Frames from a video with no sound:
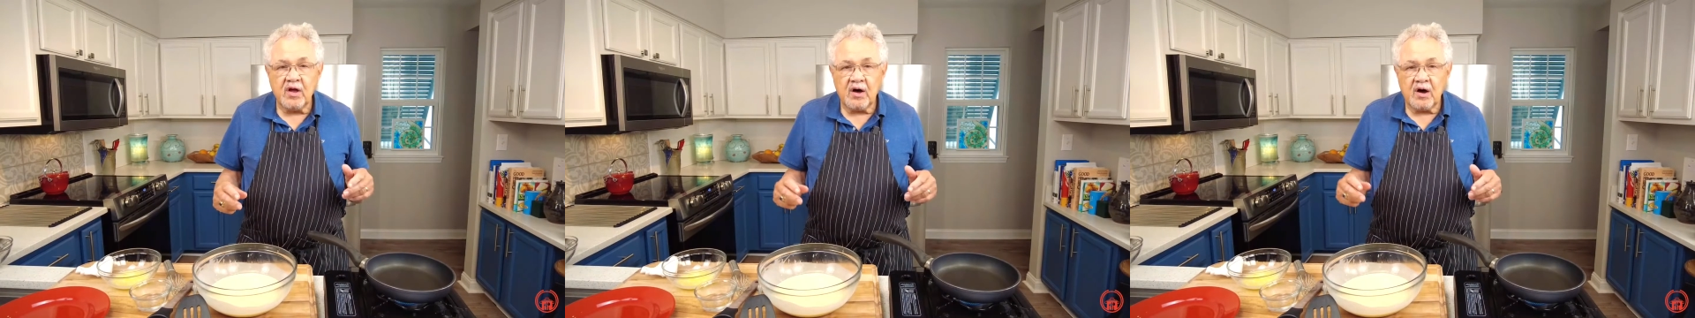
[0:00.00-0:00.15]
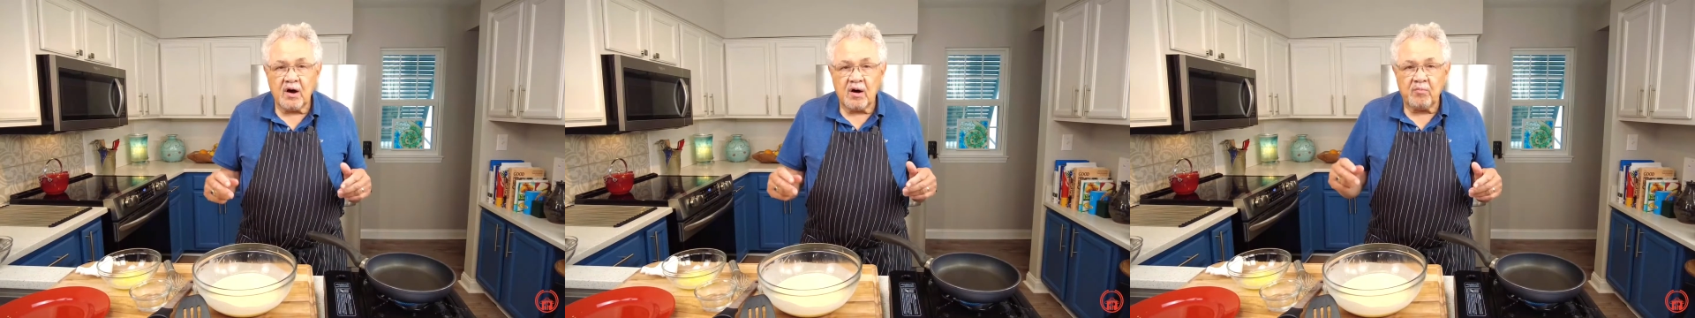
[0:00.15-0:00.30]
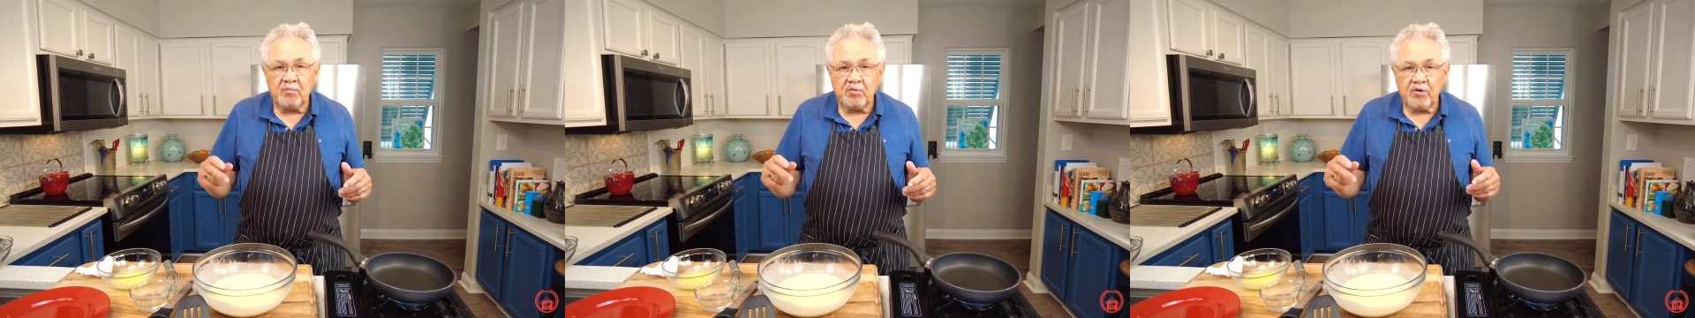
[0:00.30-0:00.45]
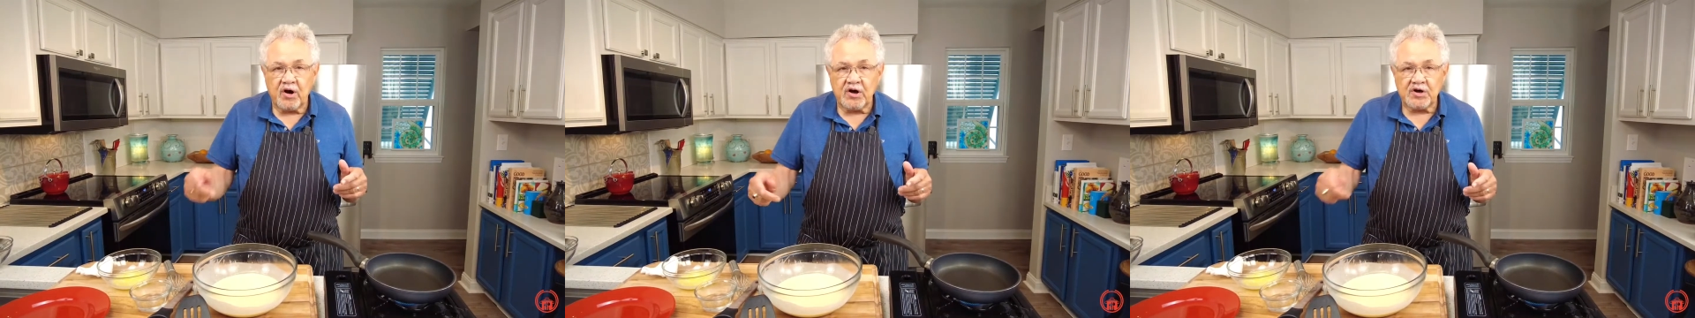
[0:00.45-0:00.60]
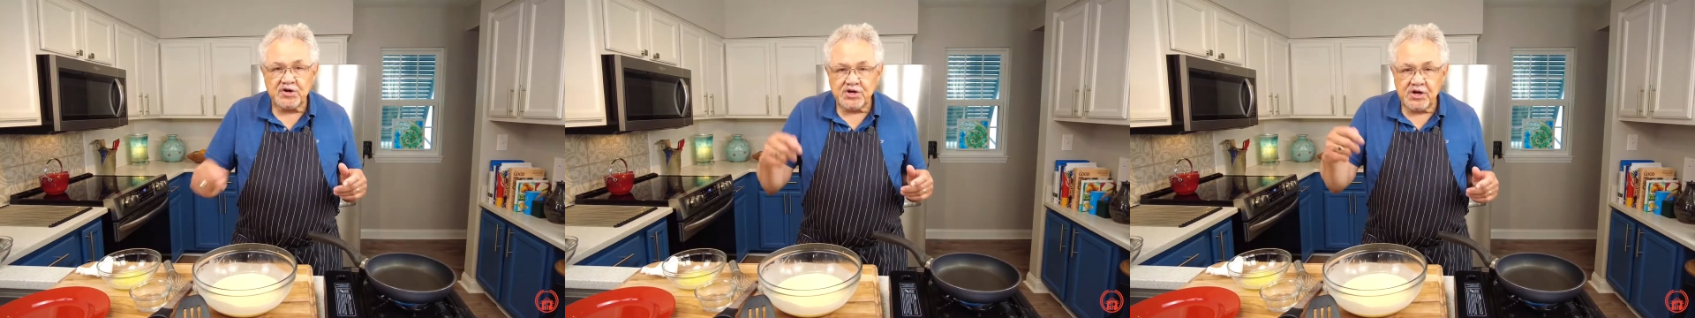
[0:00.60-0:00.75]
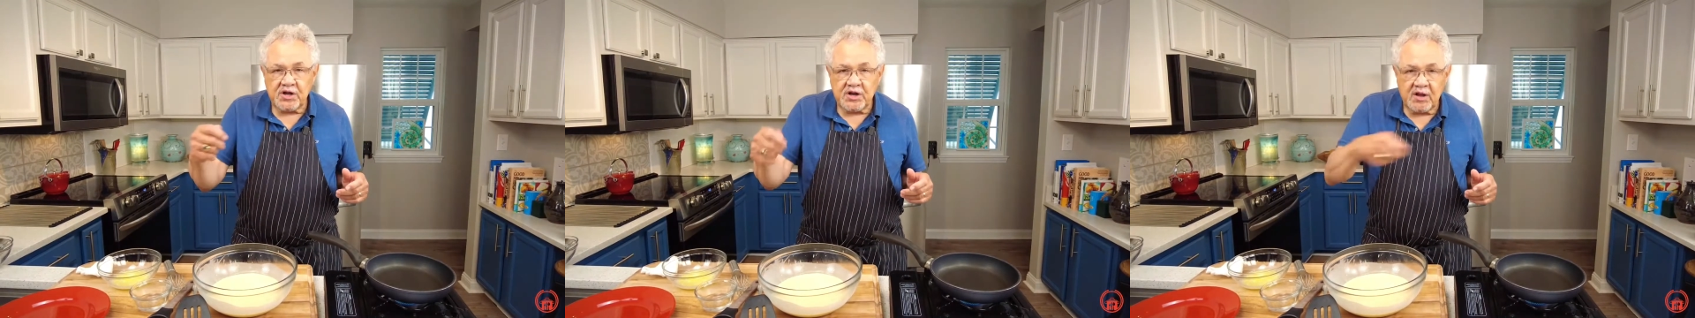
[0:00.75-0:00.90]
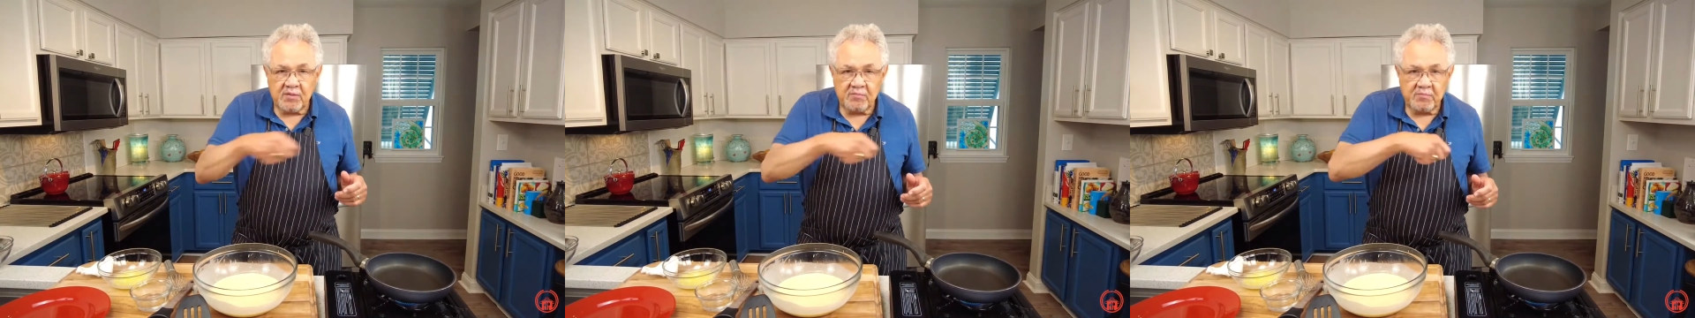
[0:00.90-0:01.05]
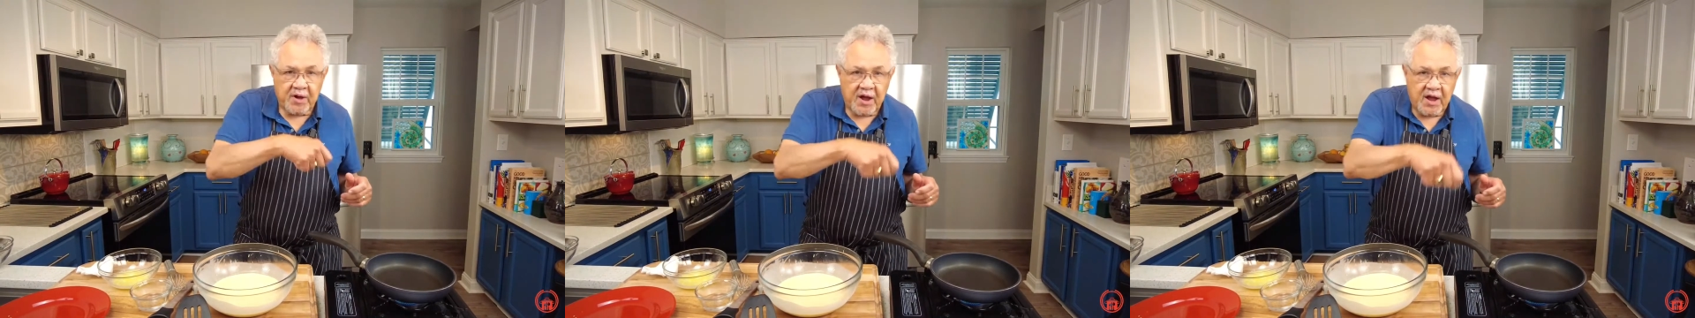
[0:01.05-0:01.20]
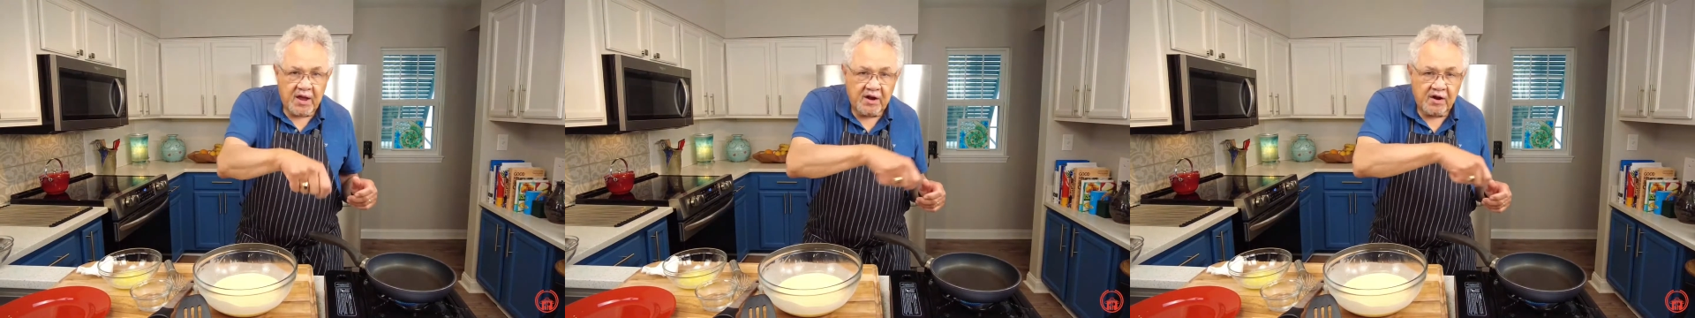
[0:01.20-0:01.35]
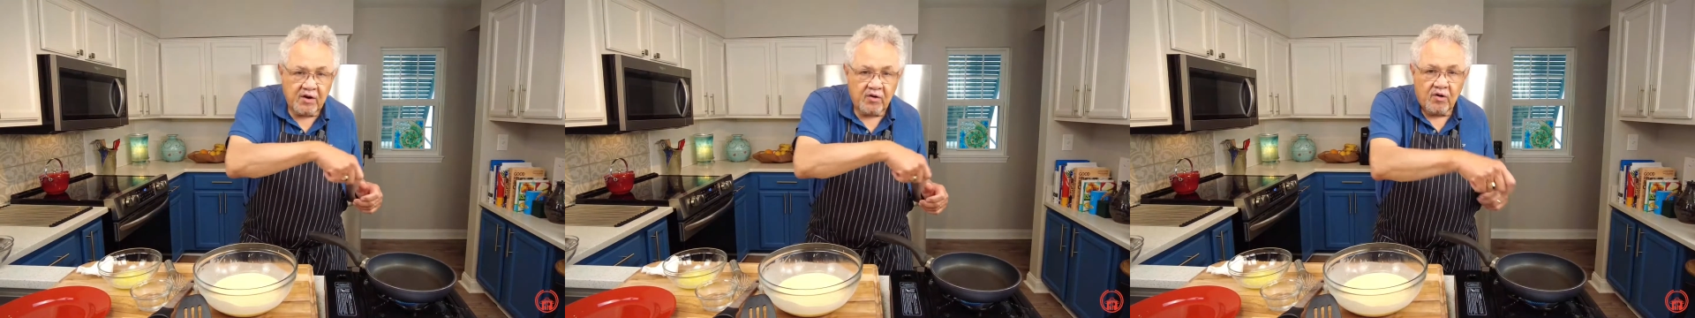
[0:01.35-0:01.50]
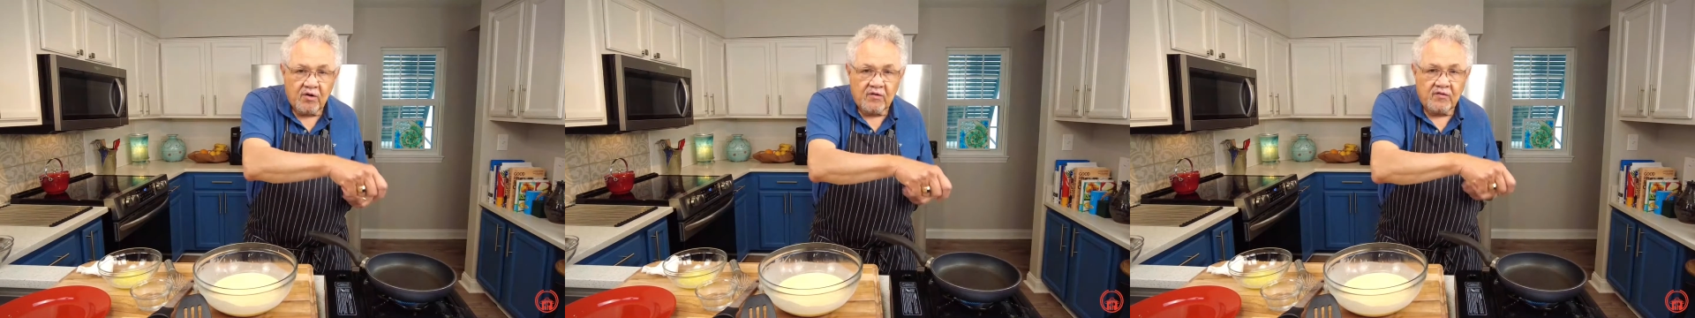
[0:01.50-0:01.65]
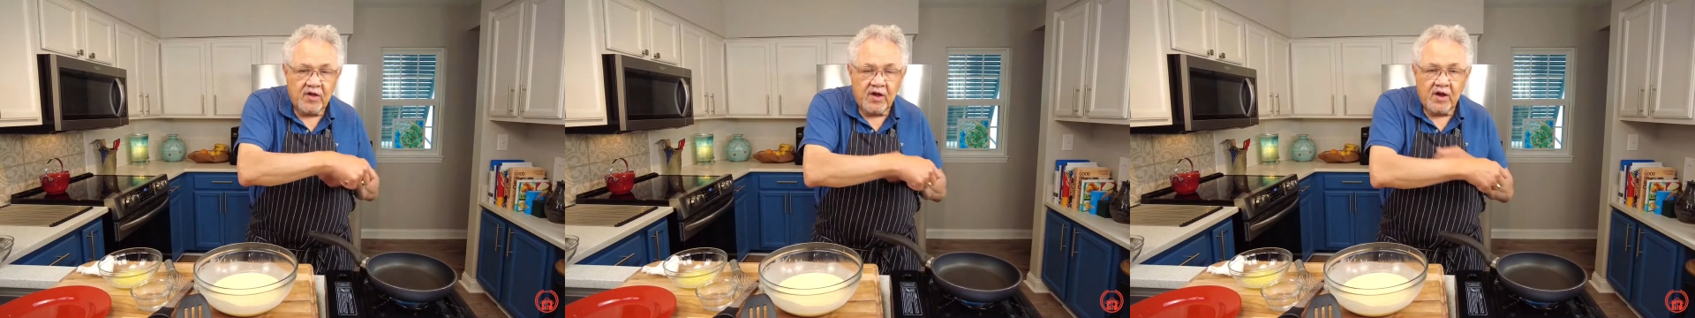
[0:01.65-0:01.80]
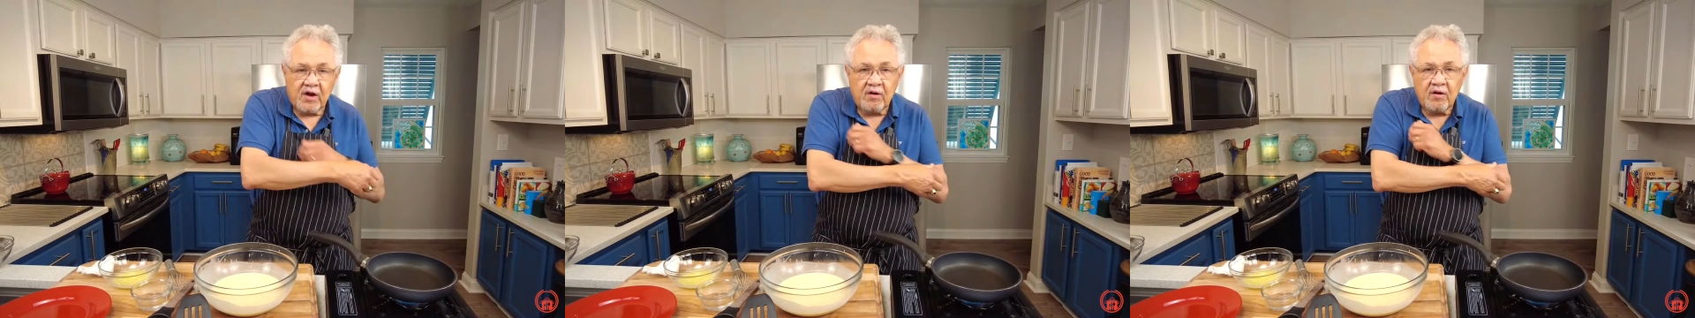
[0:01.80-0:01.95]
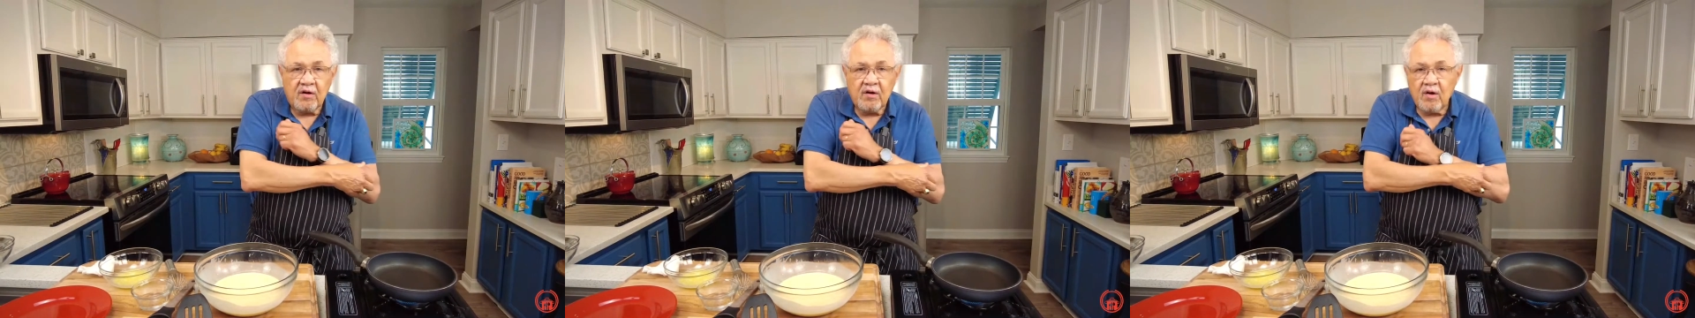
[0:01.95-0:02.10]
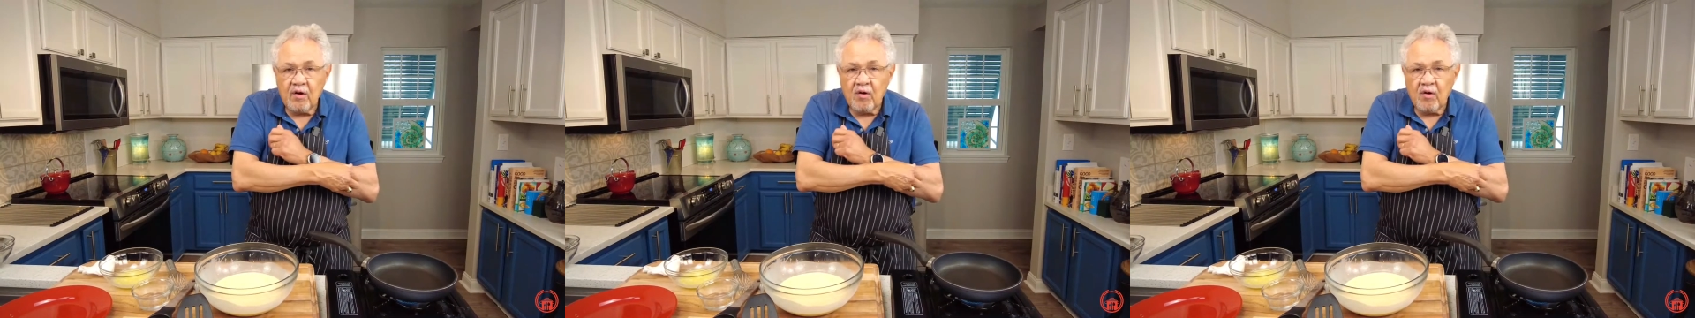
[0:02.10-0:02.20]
a brush and then paint it on there,